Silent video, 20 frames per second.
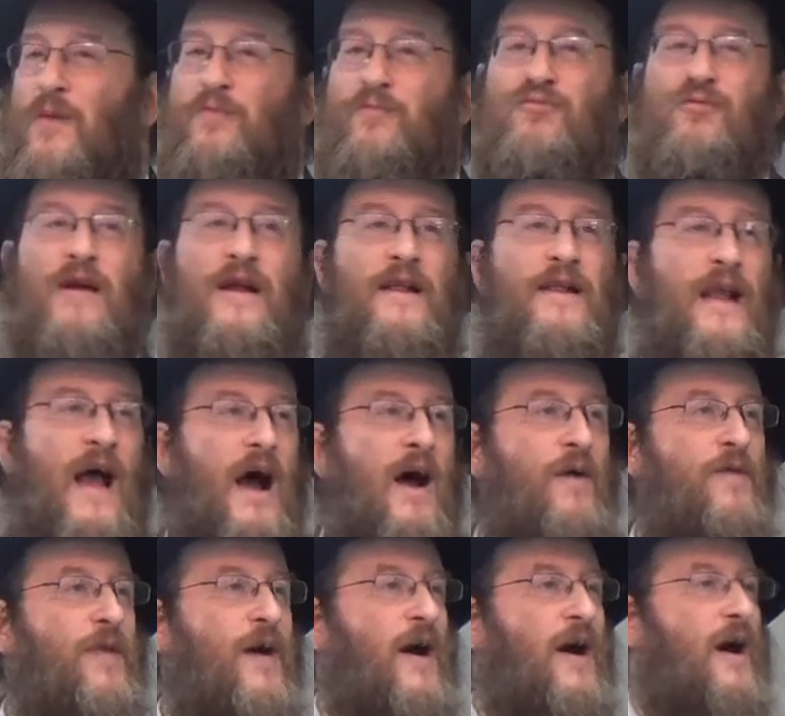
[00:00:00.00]
bring
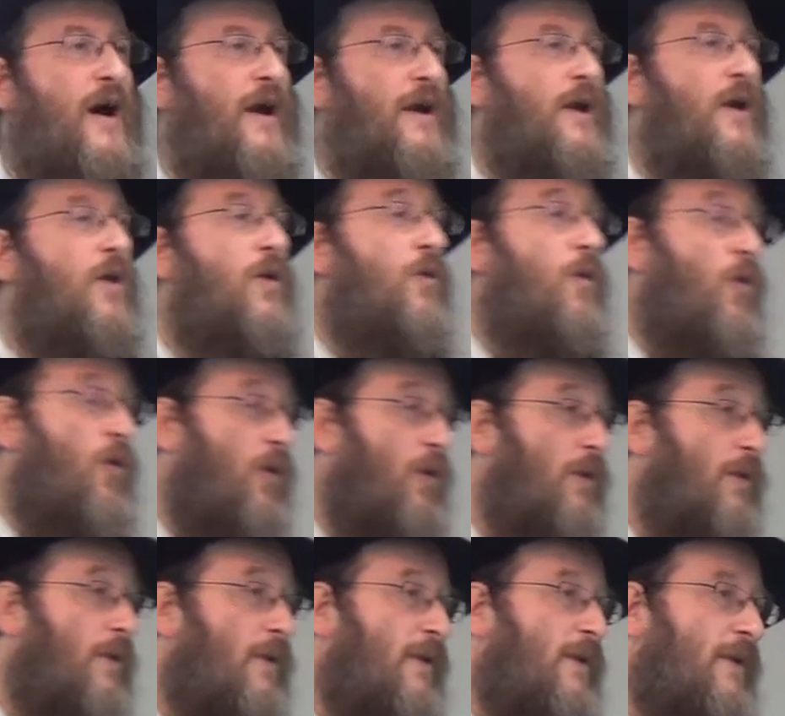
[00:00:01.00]
down the high. Or,
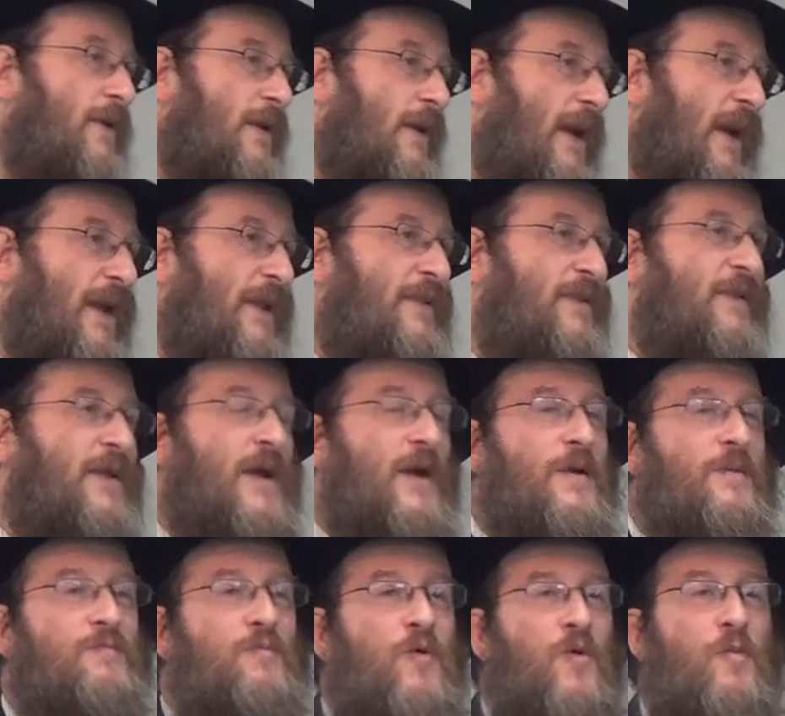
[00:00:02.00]
in their
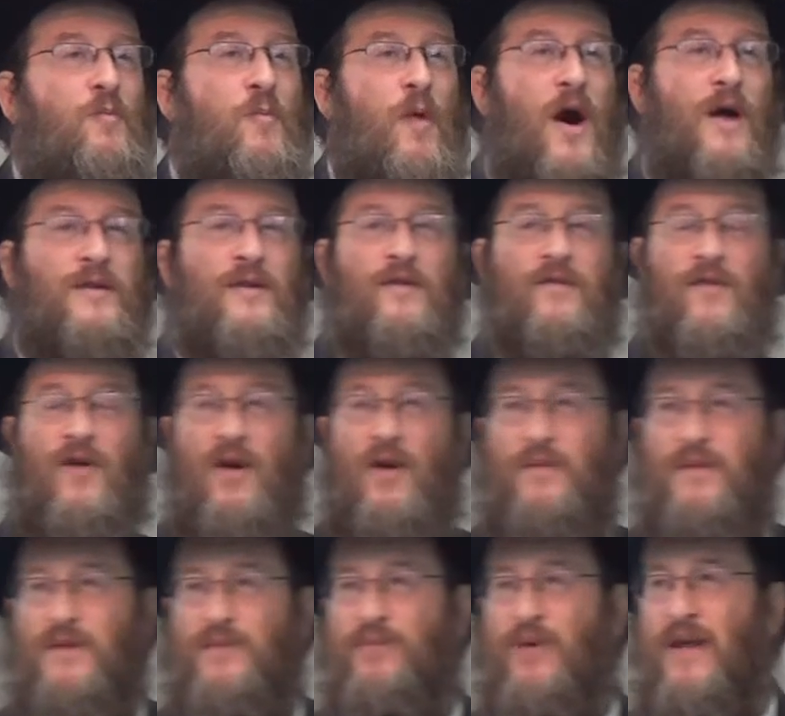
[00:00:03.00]
more modern
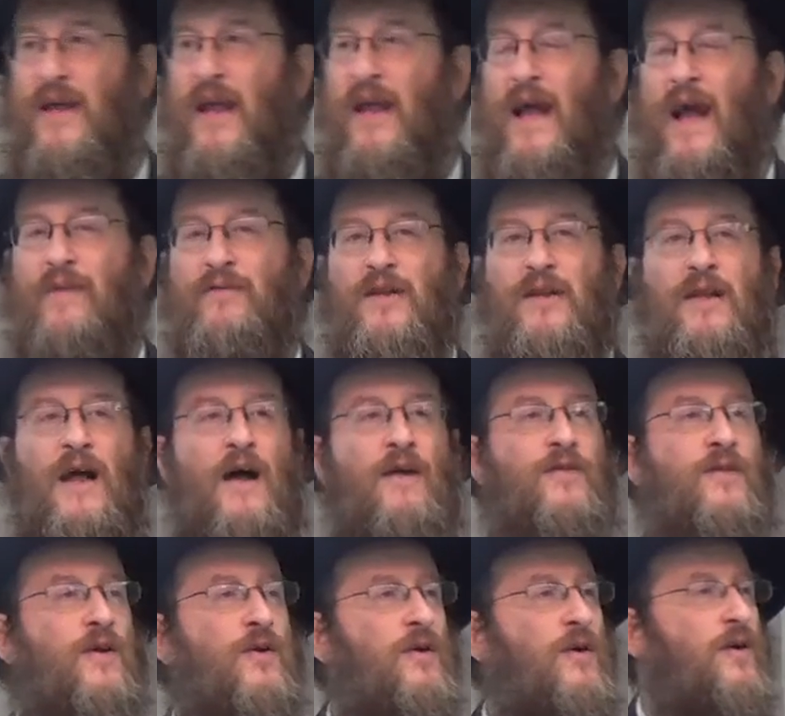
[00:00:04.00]
terms, bringing heaven down
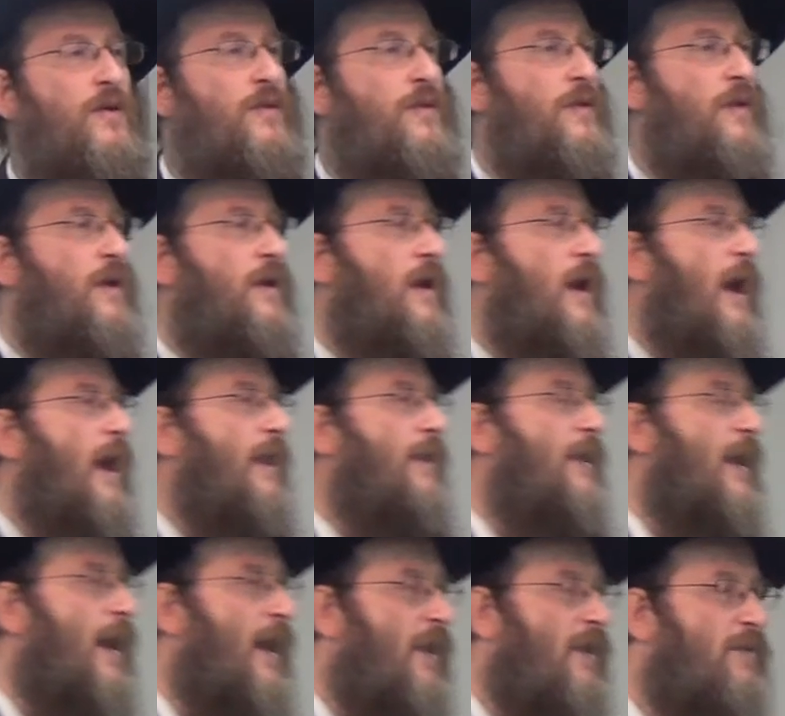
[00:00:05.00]
to earth and
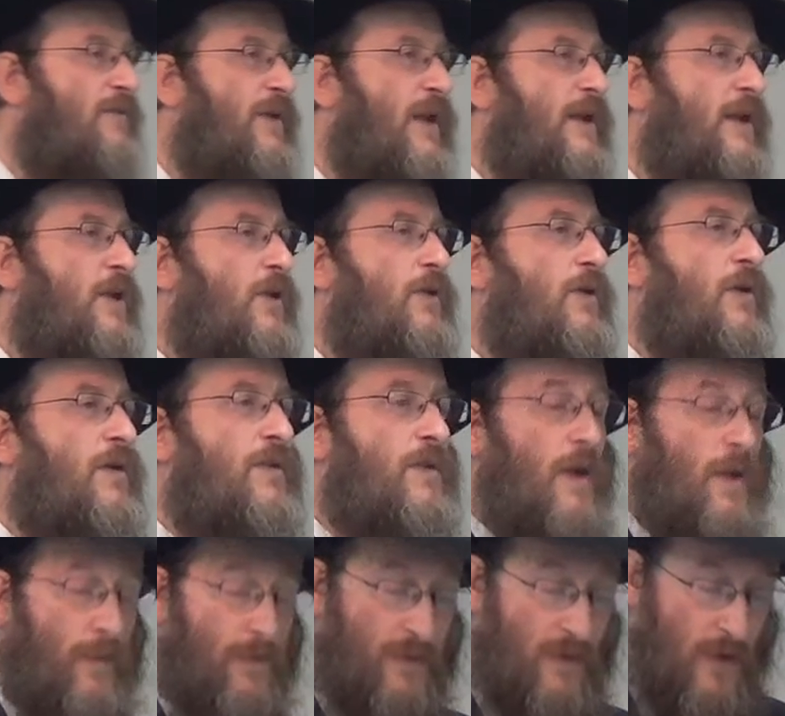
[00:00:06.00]
elevating earth
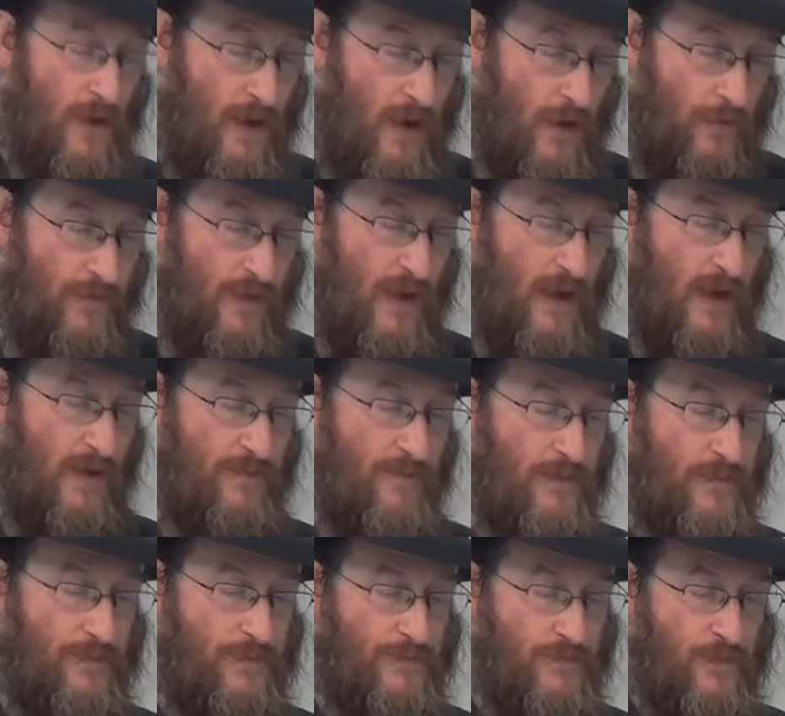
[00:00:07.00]
up to heaven.
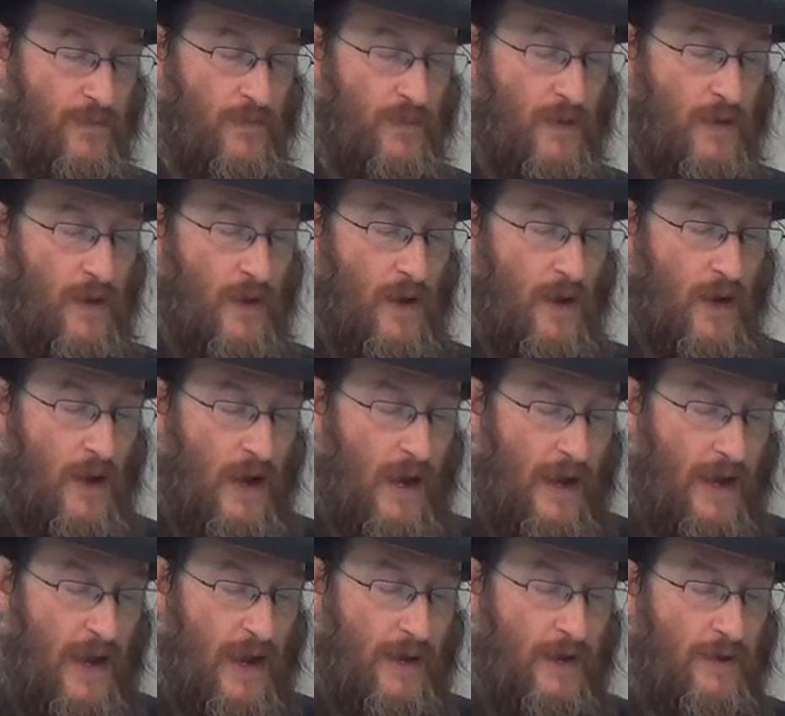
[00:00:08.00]

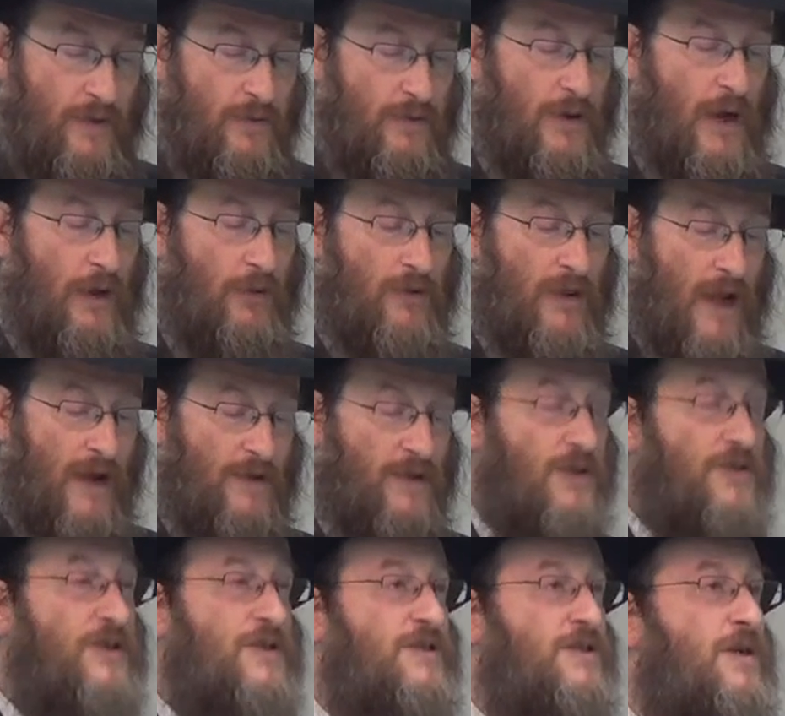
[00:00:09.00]
And I would like to
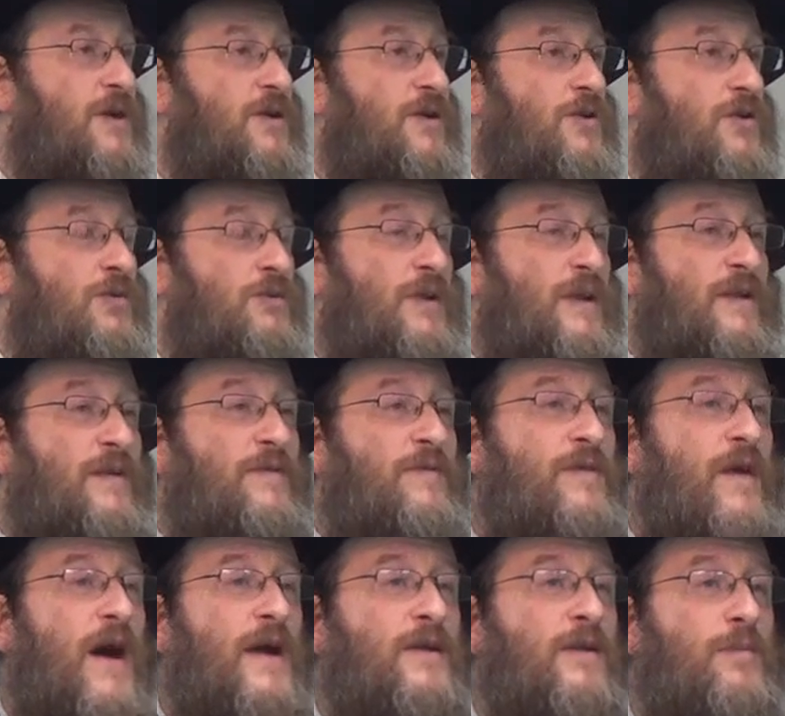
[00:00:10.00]
just conclude with the
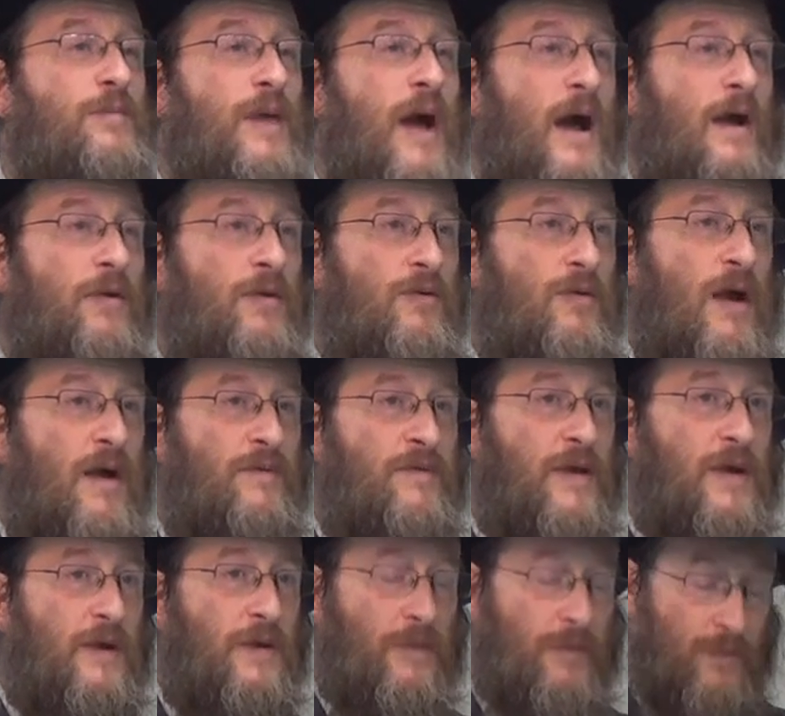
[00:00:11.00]
final paragraph
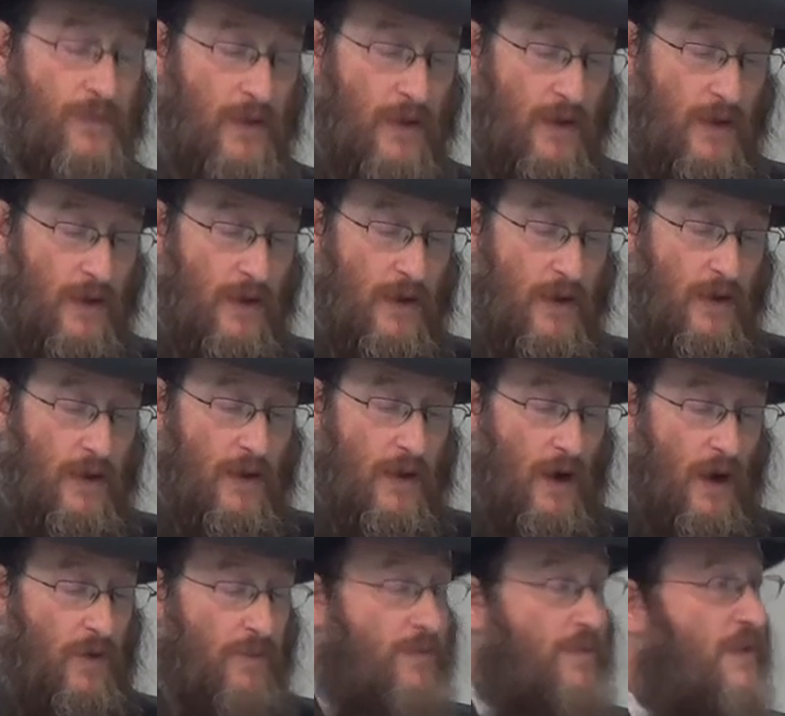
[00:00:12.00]
here
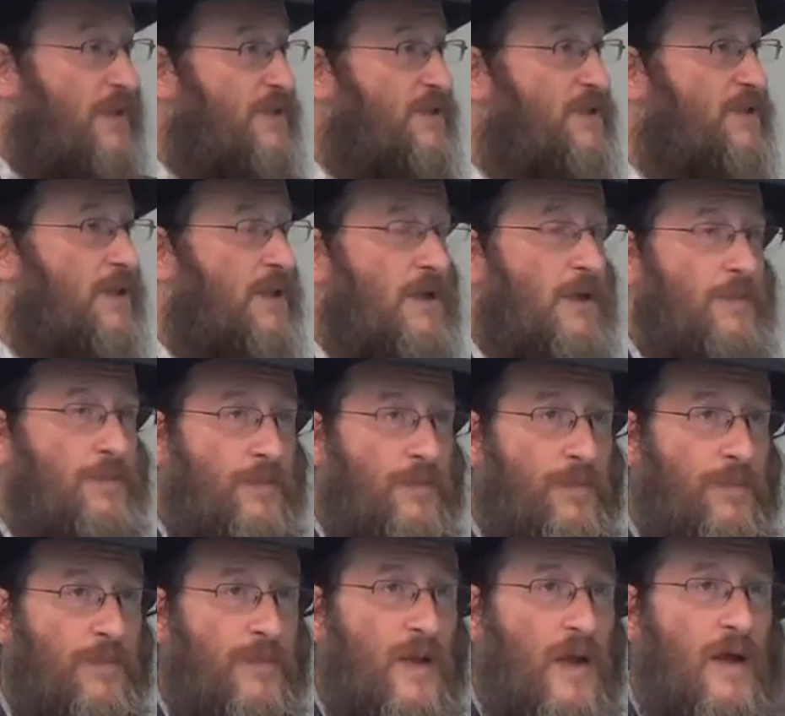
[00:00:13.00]
of this sikha.
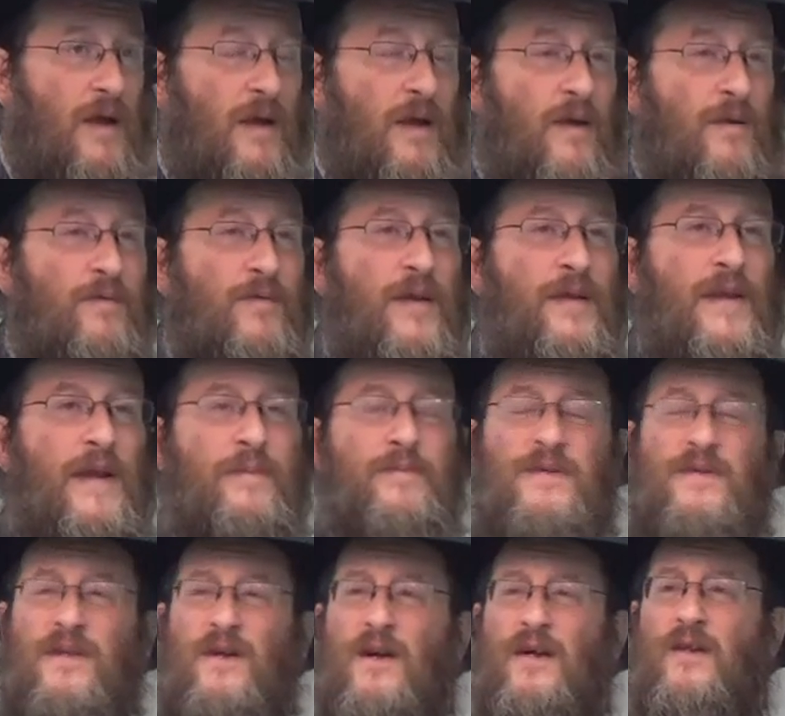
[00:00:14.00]
The
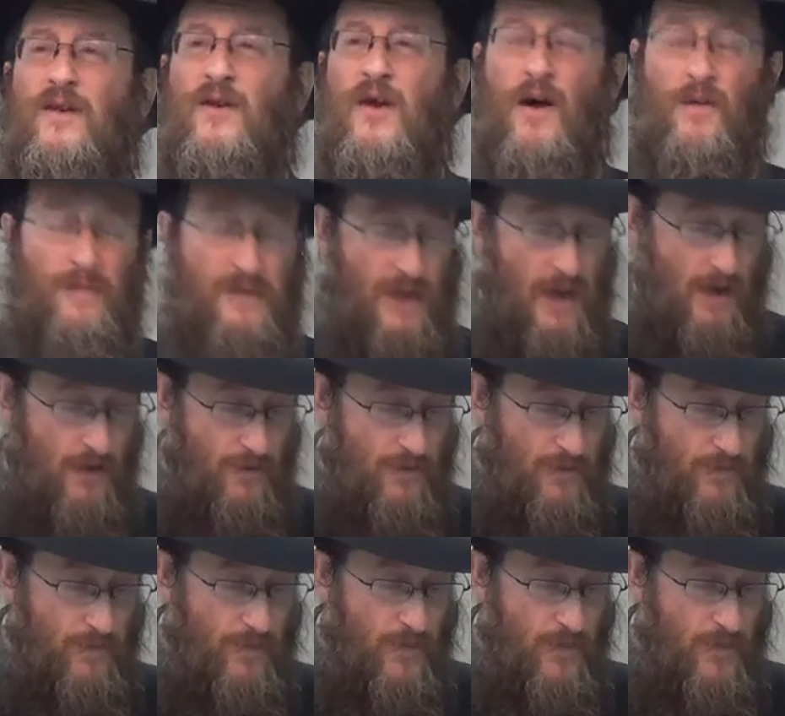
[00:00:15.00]
Nimtza, it comes out,